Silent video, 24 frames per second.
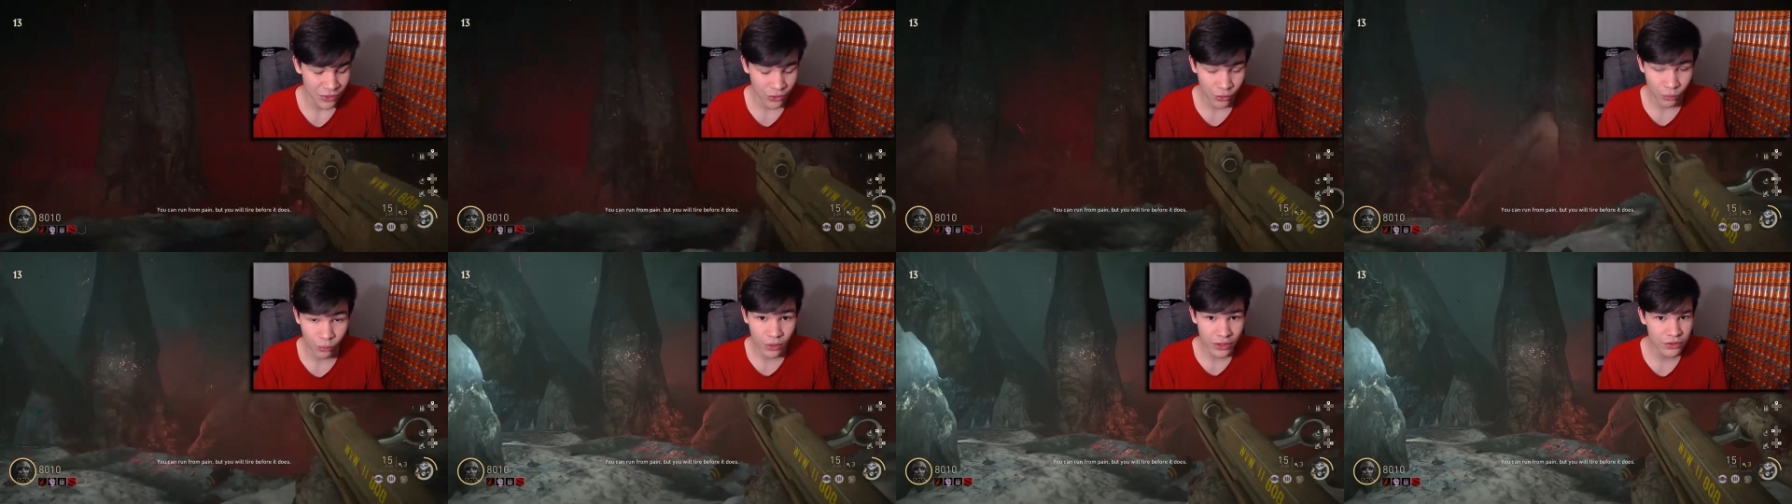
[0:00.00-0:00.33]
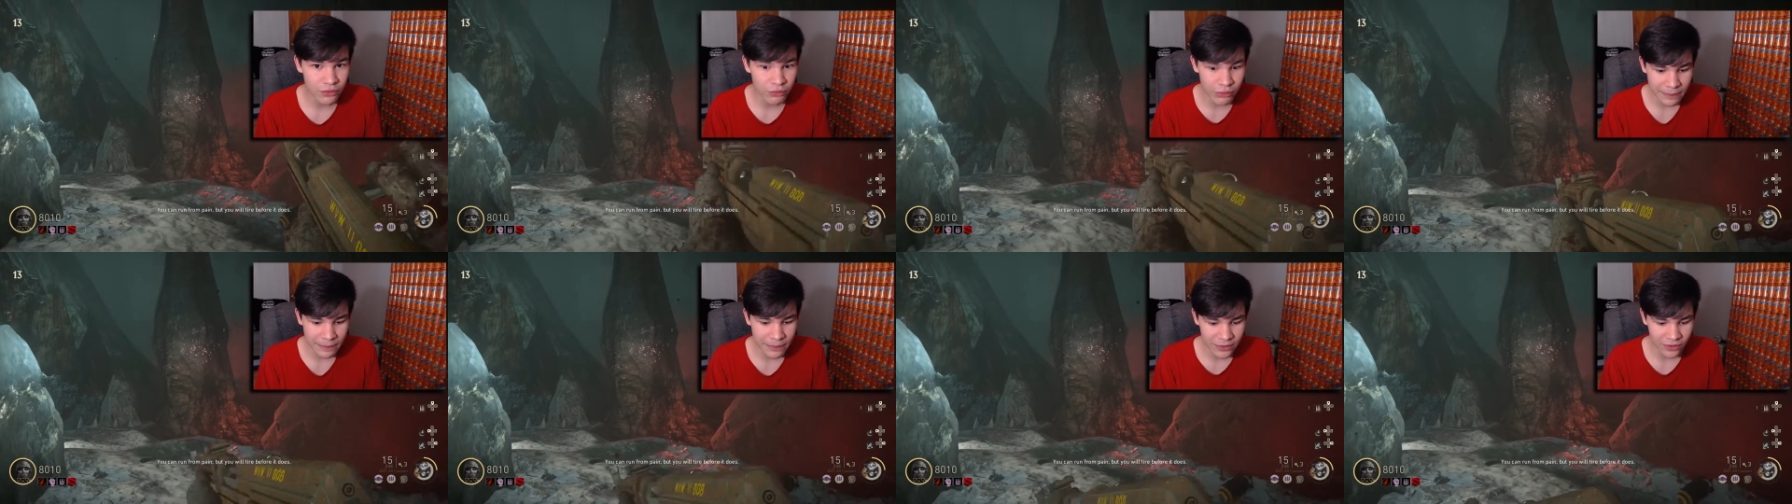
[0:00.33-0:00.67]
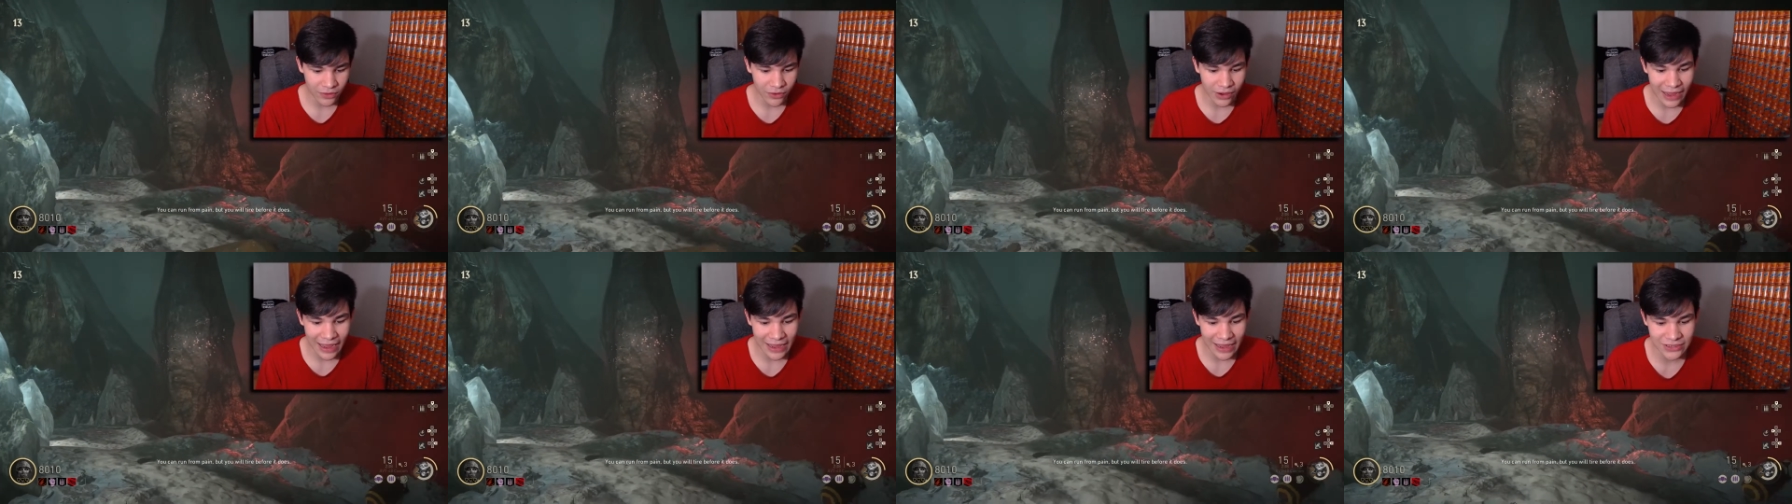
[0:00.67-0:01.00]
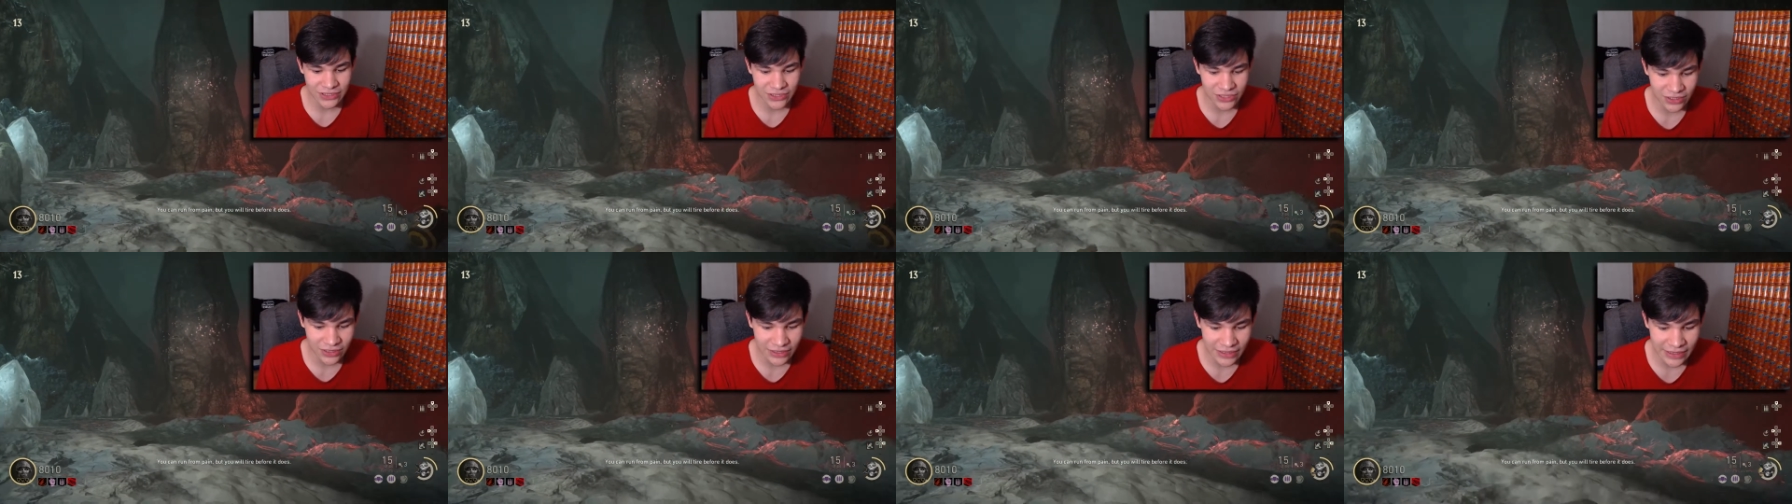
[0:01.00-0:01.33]
the wonder weapons are
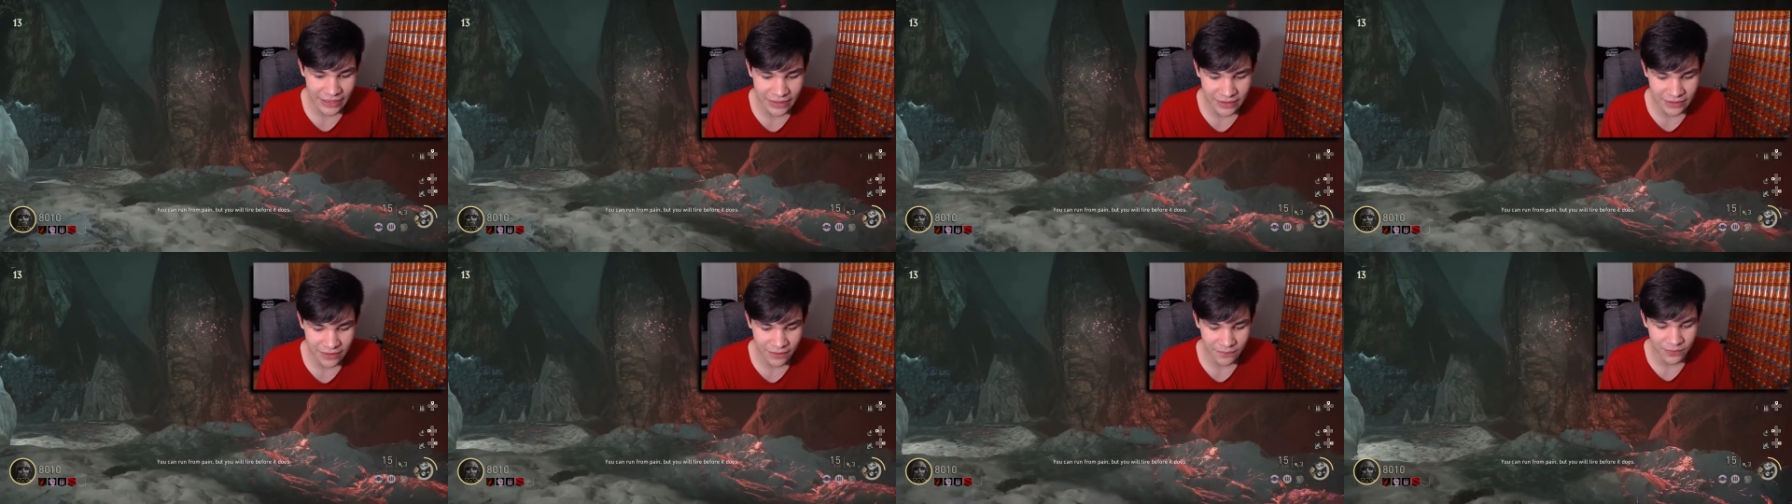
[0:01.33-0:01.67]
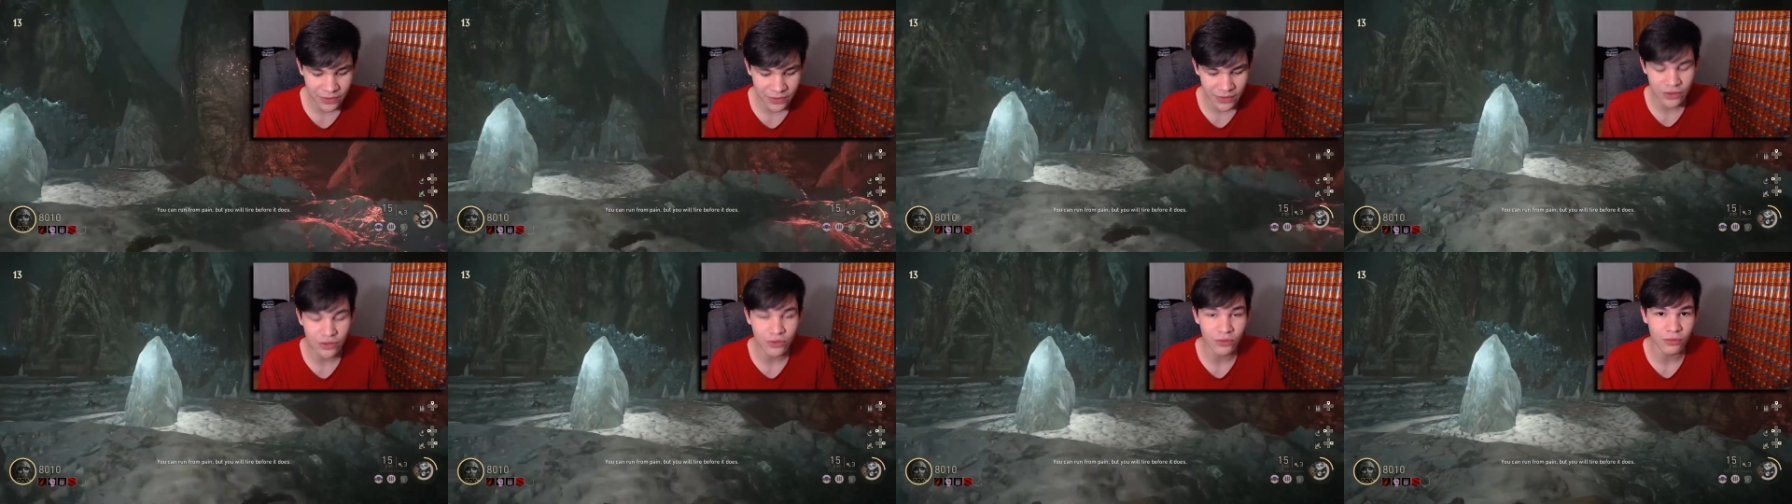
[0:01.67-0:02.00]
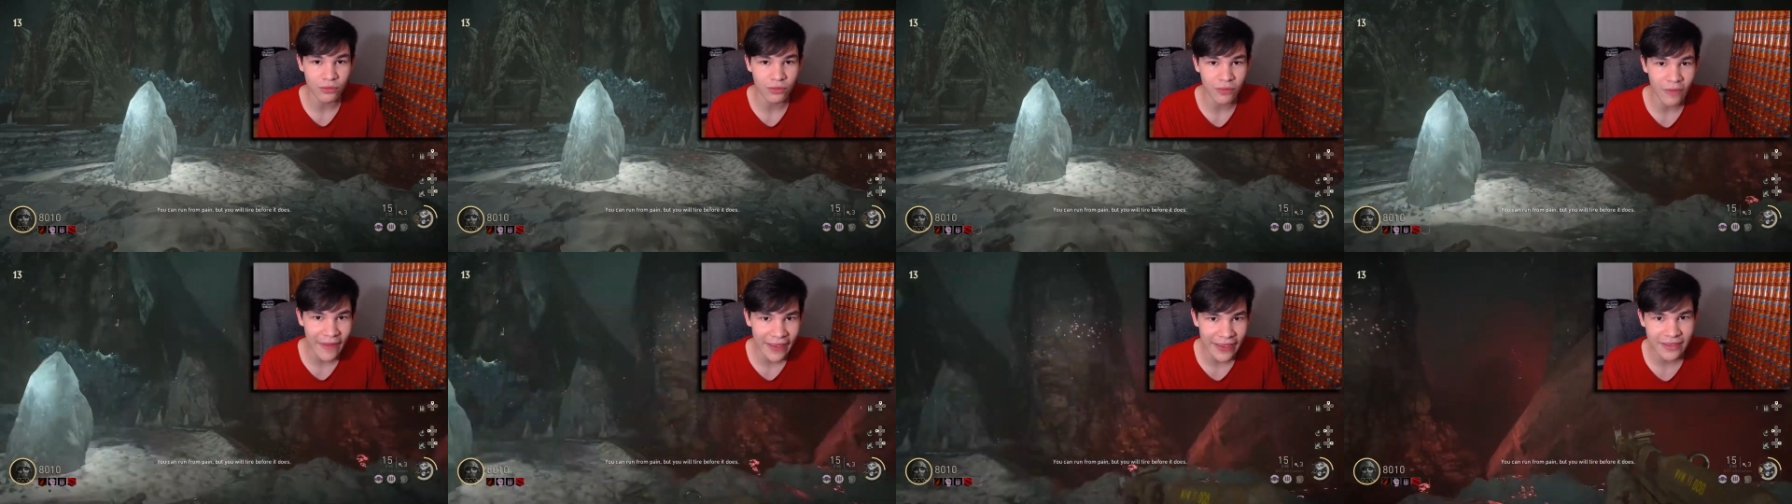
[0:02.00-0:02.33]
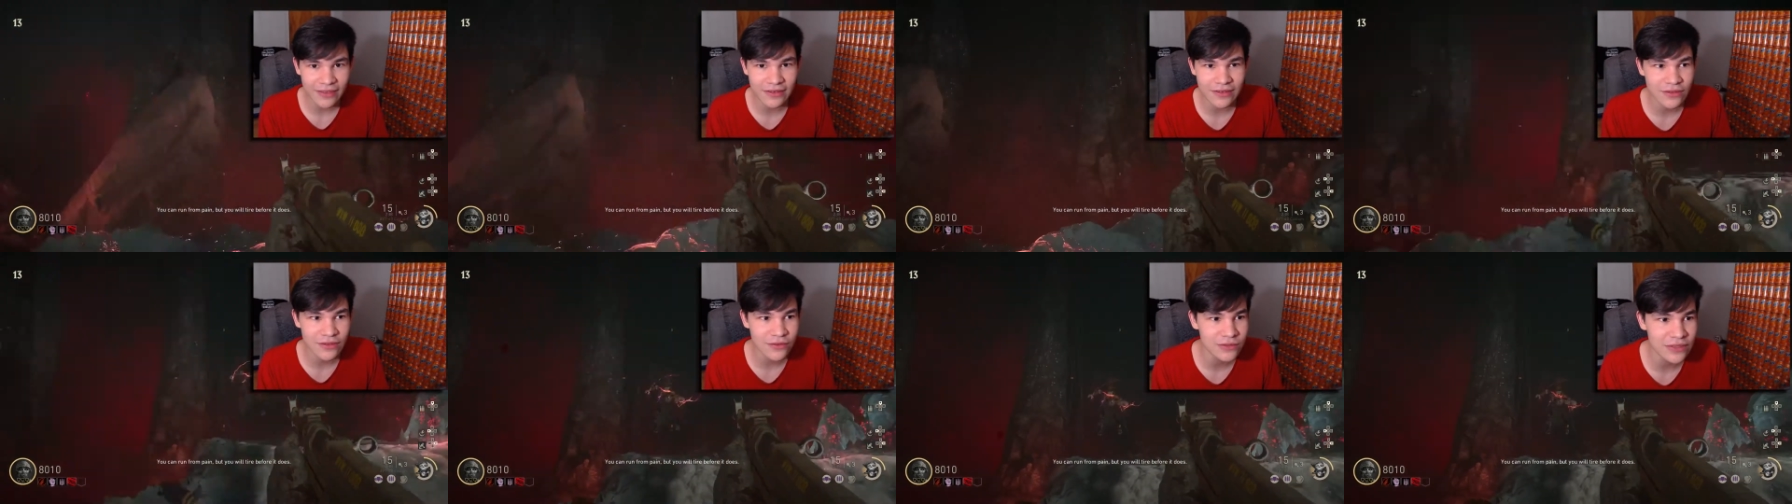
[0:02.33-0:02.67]
actually something you
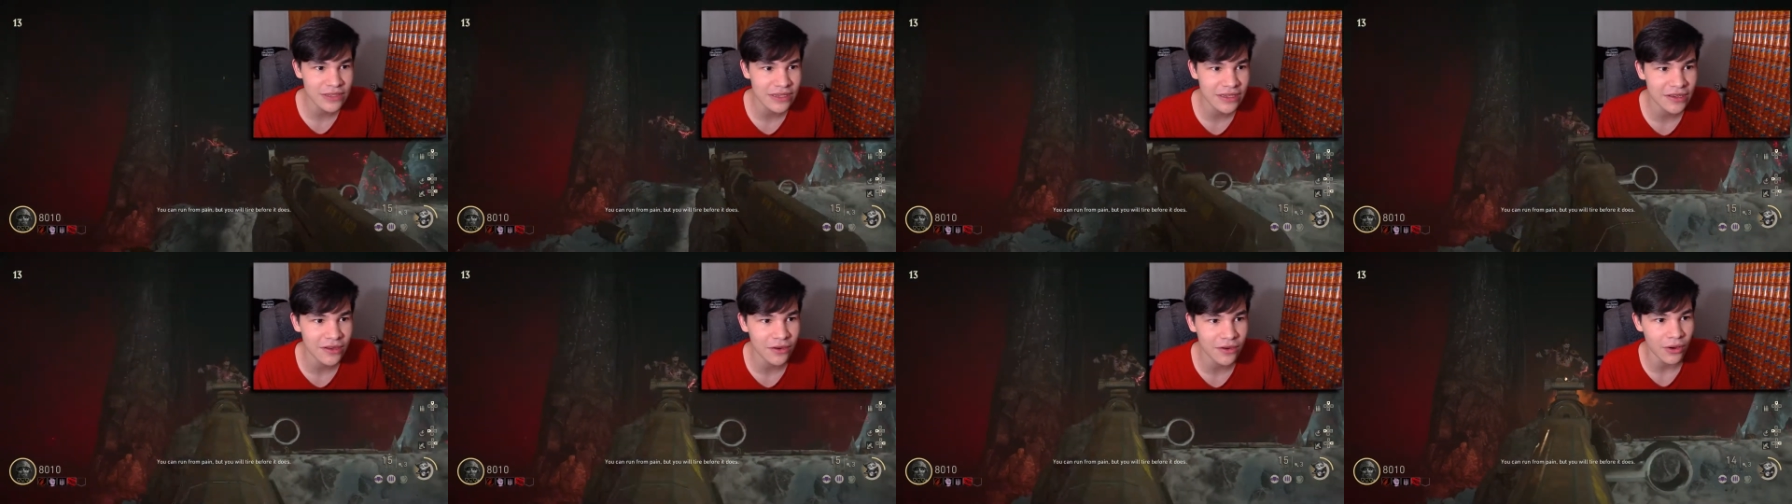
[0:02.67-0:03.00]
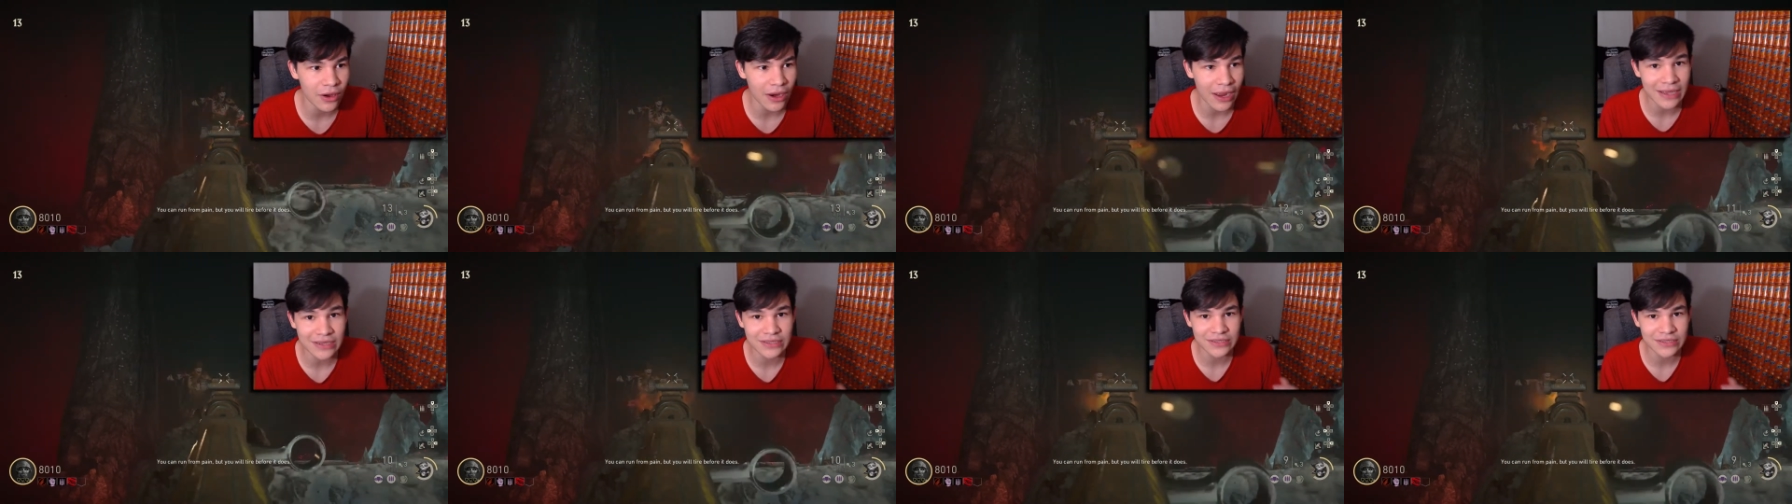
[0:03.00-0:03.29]
like using, or